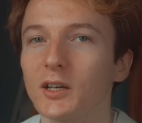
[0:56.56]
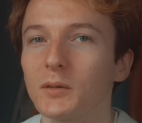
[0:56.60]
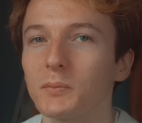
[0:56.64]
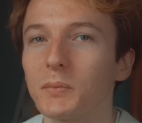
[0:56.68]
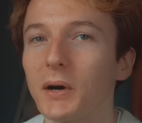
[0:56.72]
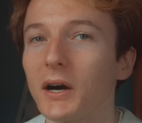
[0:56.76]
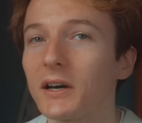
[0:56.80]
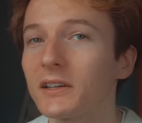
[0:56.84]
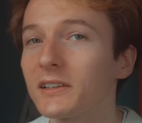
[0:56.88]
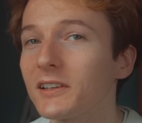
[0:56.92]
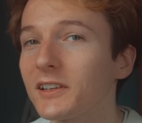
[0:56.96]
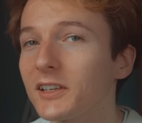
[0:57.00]

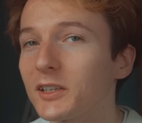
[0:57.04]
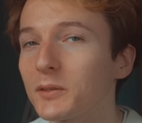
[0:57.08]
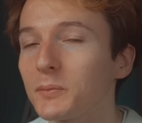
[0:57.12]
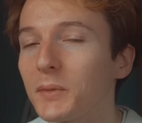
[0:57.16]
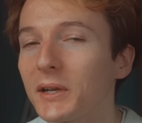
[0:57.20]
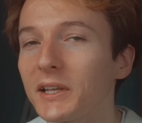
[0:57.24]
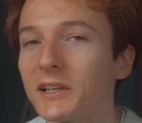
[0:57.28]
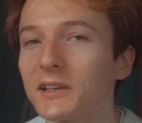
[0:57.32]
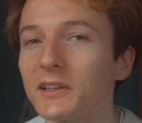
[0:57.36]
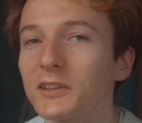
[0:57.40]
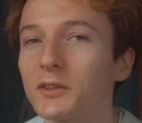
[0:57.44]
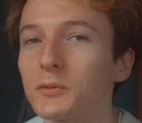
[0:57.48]
But unlike
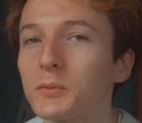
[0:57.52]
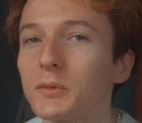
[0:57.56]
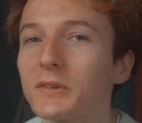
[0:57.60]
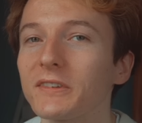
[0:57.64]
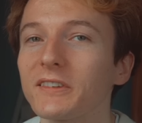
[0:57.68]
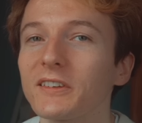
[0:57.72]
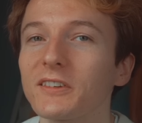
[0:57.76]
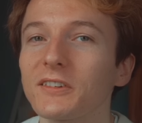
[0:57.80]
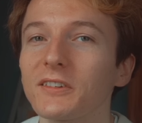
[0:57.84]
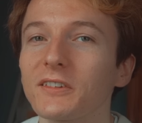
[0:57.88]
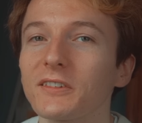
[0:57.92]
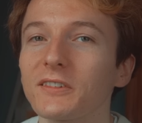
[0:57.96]
many other
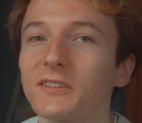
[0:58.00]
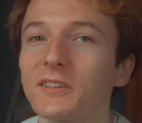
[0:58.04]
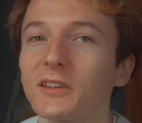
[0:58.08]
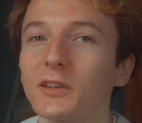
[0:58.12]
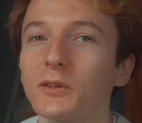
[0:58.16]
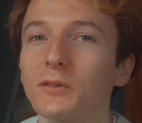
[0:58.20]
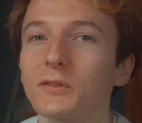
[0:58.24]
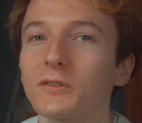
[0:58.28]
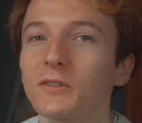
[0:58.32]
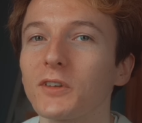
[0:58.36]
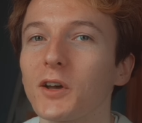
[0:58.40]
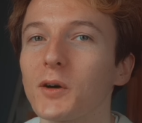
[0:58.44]
musicians
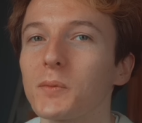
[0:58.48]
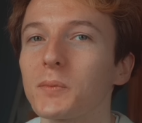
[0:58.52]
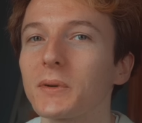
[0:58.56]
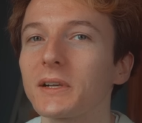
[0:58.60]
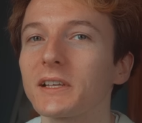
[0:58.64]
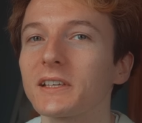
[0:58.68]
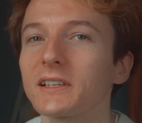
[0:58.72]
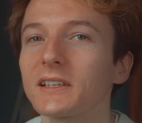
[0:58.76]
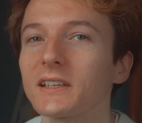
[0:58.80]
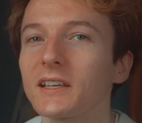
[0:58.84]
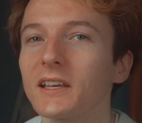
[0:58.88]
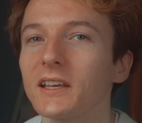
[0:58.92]
that use
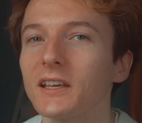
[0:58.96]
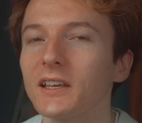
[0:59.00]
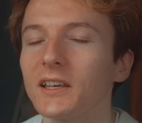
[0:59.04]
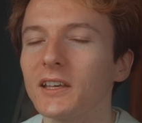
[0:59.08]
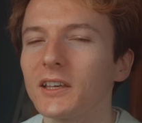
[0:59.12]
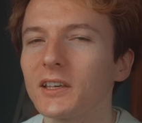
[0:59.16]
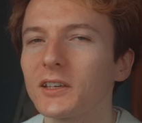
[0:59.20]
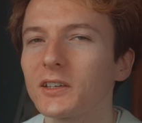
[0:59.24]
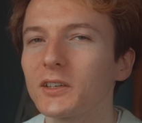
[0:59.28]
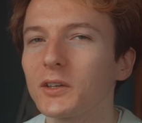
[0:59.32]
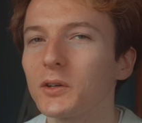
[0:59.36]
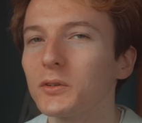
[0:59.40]
sampling,
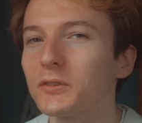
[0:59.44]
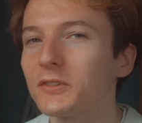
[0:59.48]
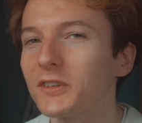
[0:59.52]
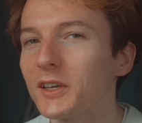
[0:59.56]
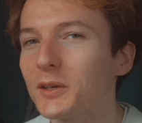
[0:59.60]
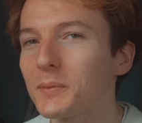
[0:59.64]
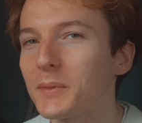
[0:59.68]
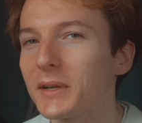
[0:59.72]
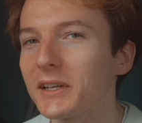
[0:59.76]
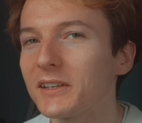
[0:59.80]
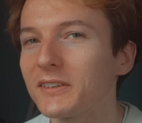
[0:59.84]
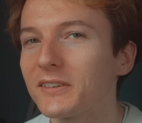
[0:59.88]

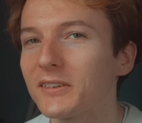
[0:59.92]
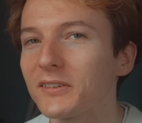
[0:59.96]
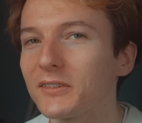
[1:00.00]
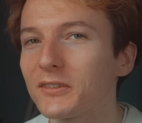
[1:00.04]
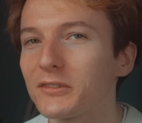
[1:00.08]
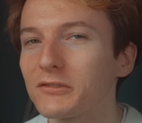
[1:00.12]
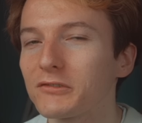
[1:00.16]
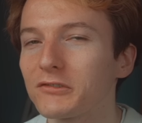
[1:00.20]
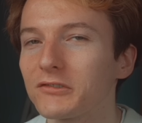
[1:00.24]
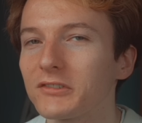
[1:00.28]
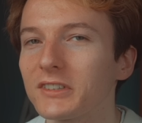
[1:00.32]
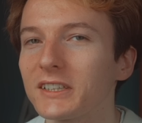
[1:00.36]
Gotye manages
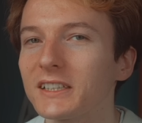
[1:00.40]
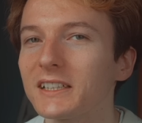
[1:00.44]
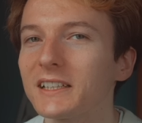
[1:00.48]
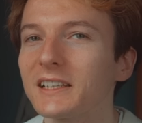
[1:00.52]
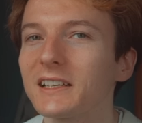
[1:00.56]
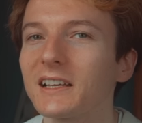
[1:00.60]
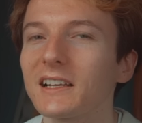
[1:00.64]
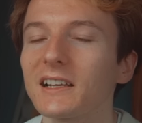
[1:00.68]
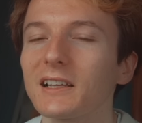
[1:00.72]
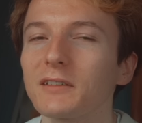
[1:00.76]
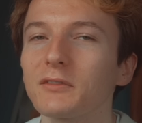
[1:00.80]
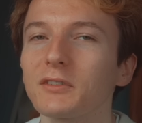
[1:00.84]
to
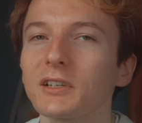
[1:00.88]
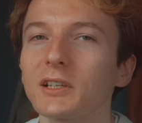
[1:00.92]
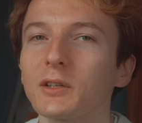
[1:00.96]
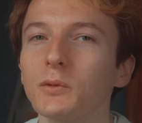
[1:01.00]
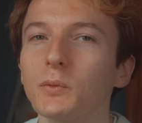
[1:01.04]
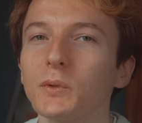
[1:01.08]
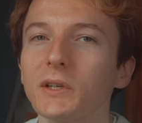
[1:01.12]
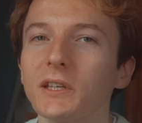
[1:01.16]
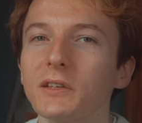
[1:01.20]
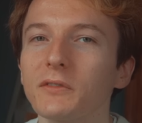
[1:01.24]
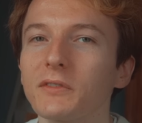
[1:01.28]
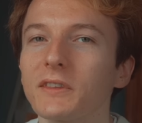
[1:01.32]
really cleverly
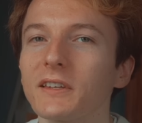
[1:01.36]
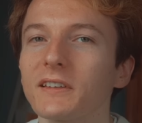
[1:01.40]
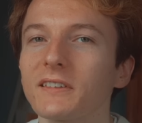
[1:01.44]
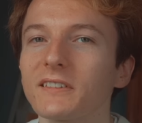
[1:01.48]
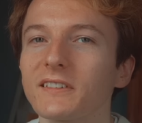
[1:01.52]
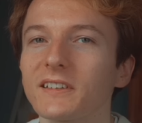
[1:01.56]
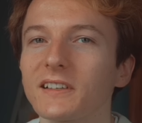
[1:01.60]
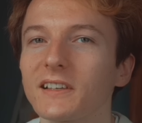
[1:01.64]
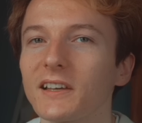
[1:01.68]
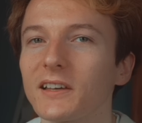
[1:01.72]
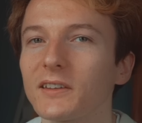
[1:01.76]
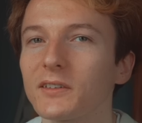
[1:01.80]
weave
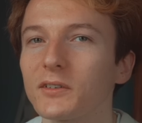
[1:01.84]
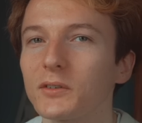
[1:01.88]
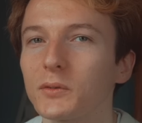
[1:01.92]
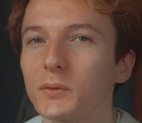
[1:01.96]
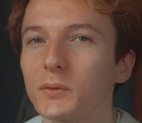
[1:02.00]
this together